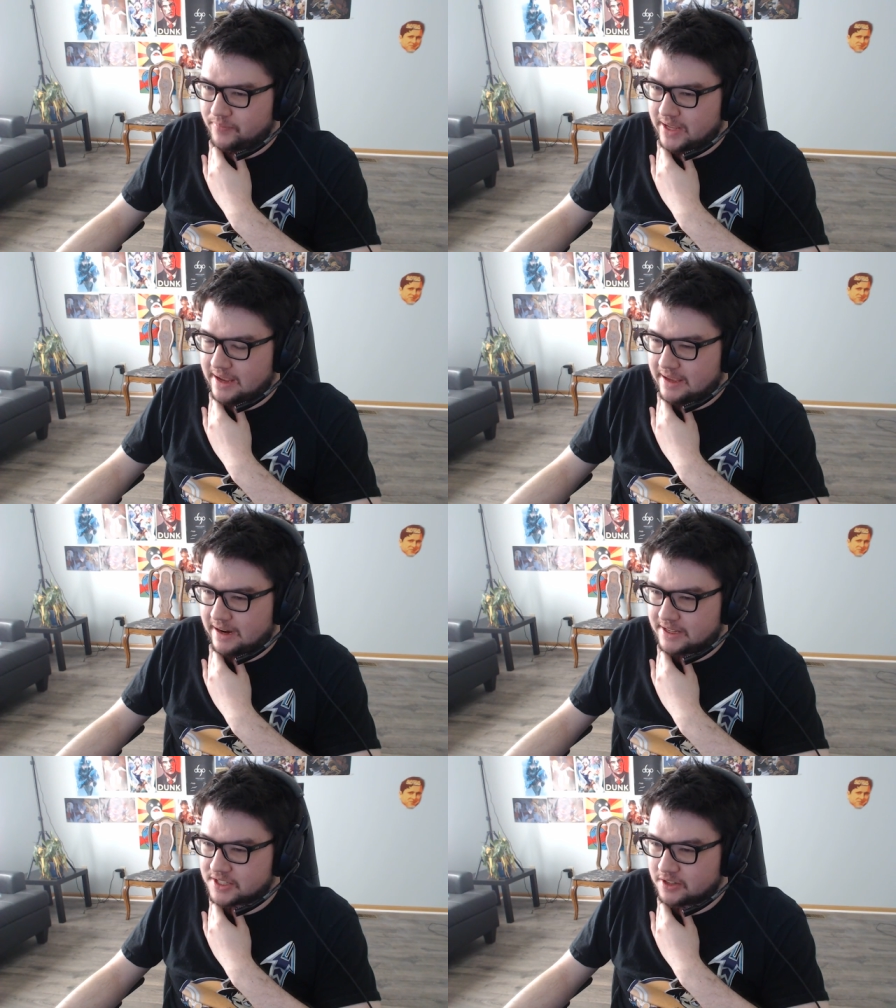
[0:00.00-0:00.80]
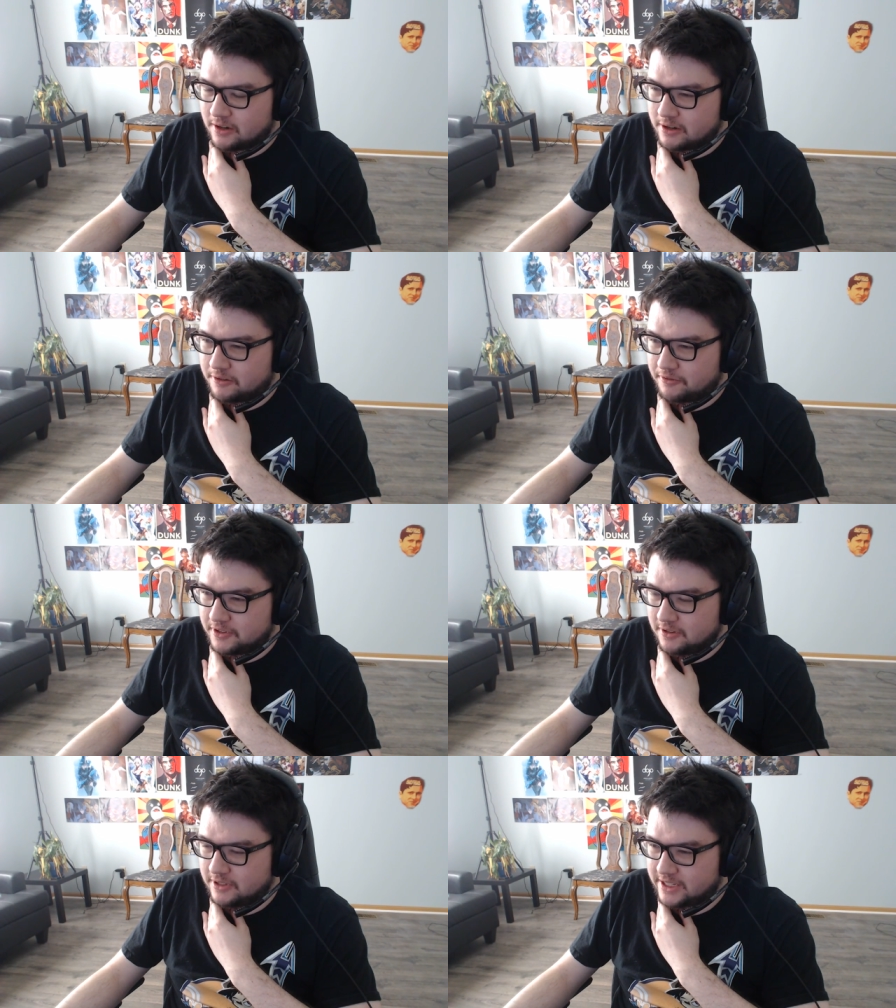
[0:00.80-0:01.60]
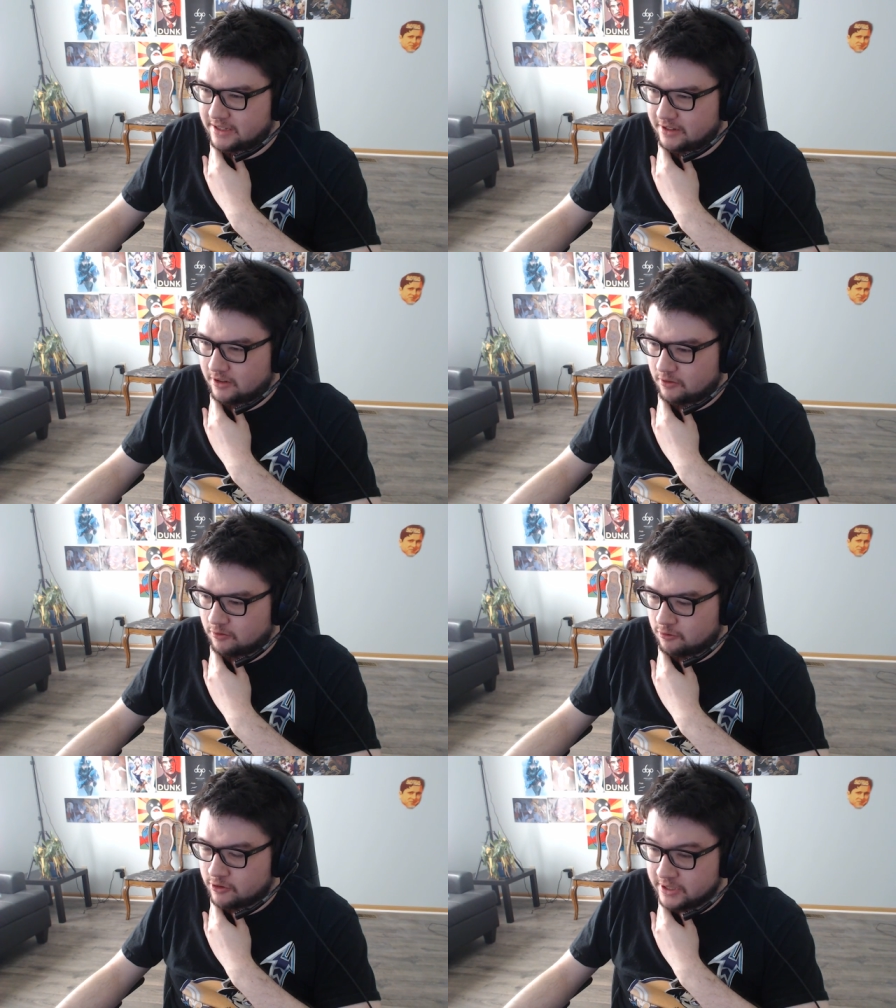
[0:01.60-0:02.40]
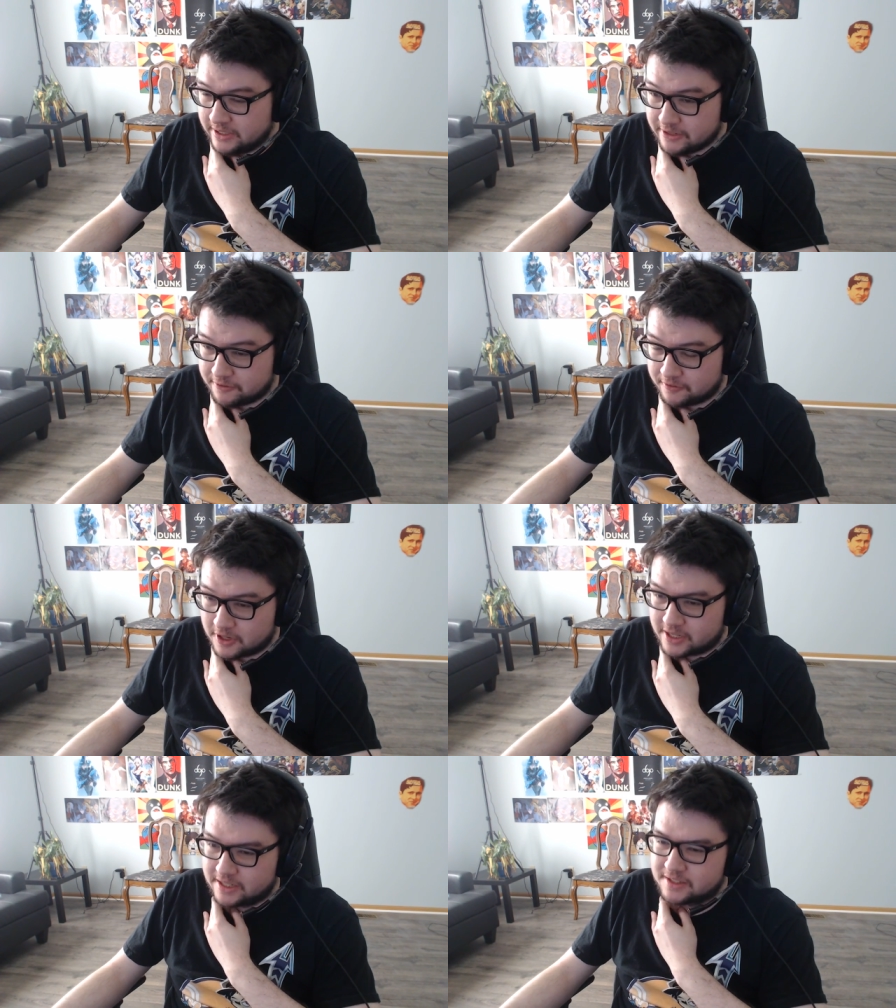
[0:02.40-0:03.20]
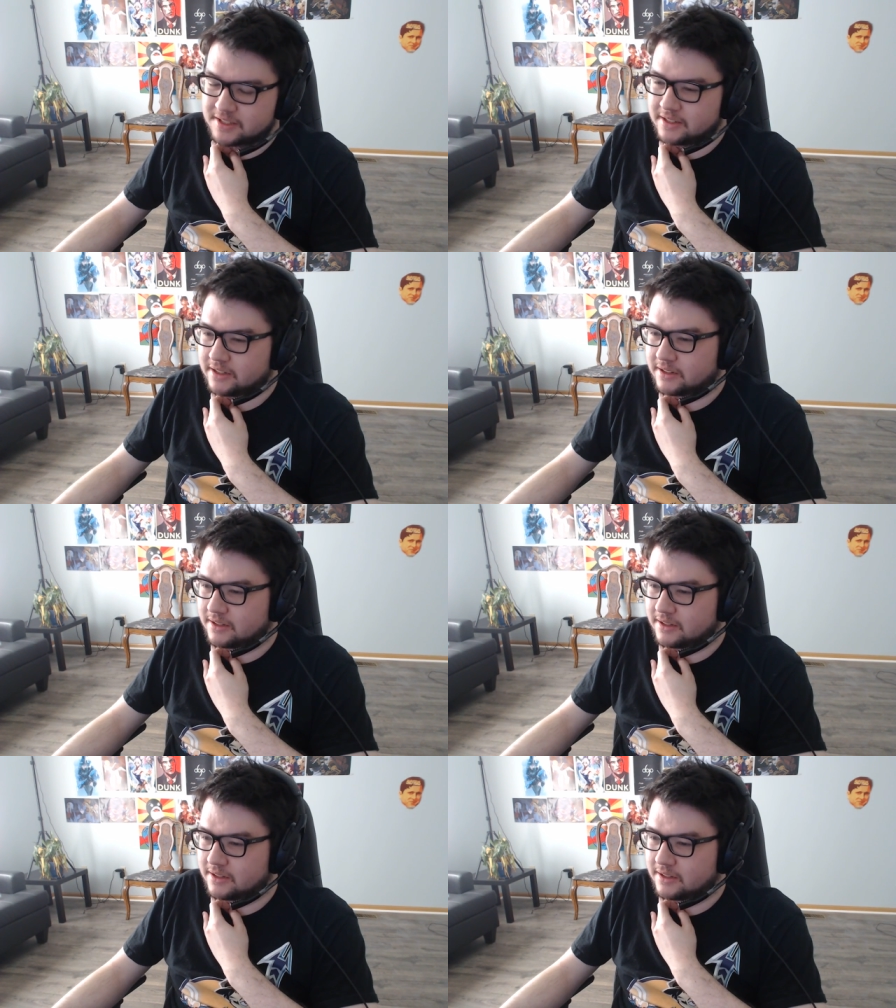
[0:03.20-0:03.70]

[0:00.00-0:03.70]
and I started feeling really fucking sick.